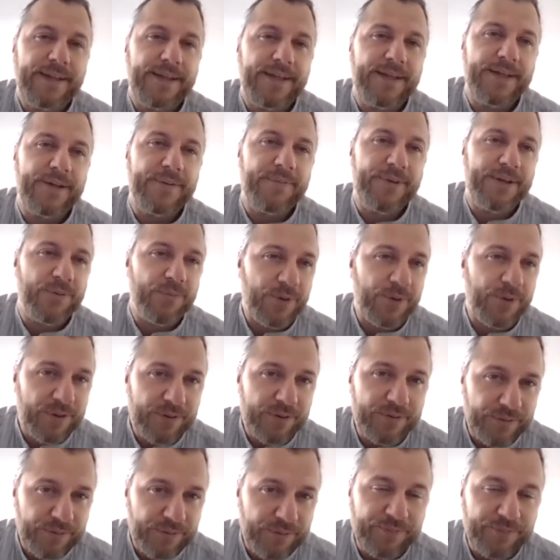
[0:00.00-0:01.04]
and
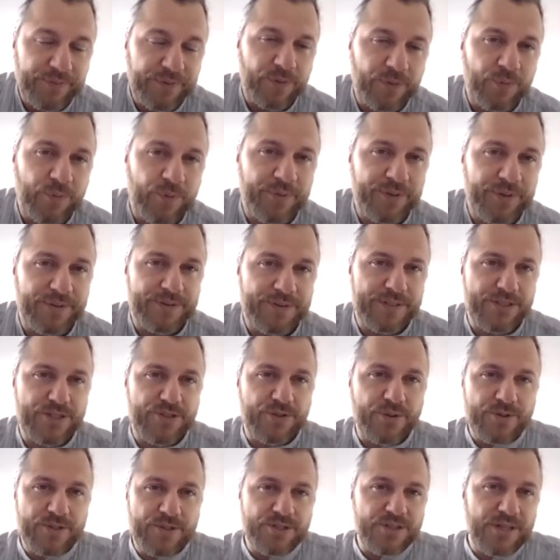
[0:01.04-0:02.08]
one woman
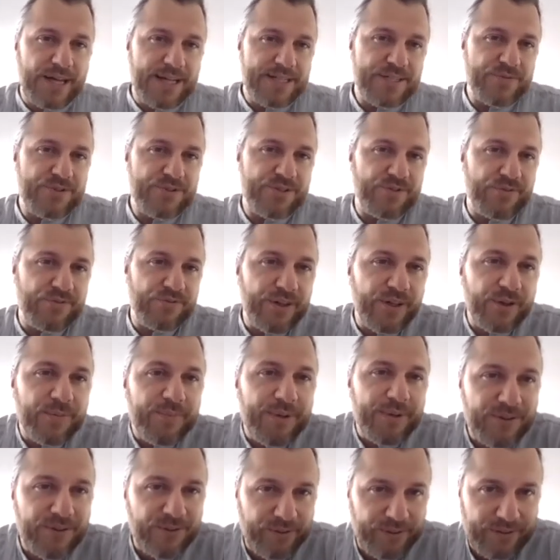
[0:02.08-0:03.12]
showed signs of severe
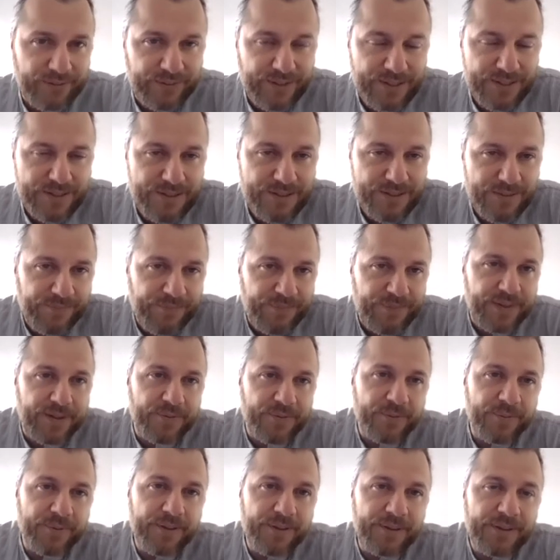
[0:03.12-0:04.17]
mental illness that
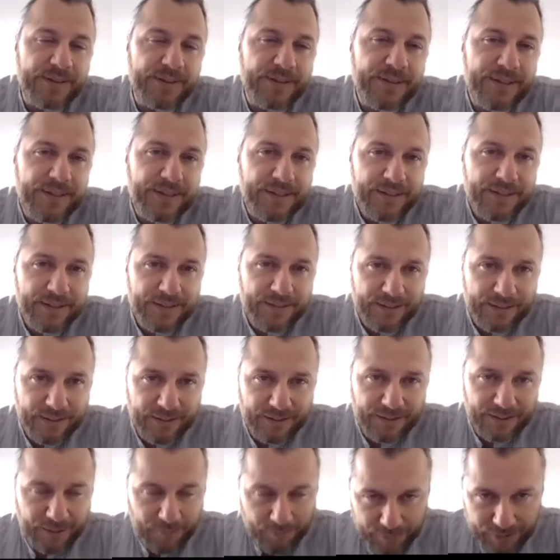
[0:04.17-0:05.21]
we
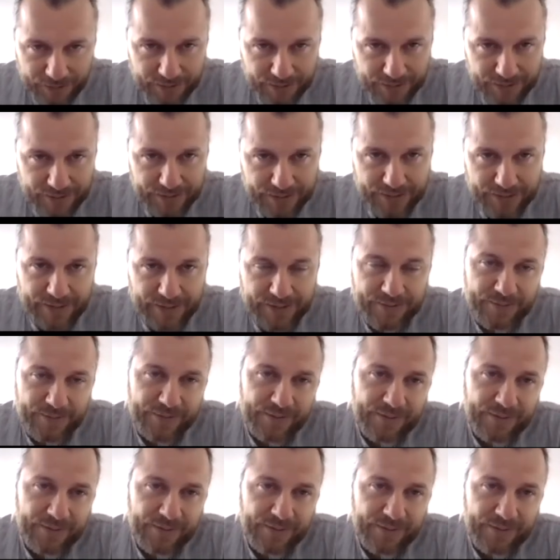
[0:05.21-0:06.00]
immediately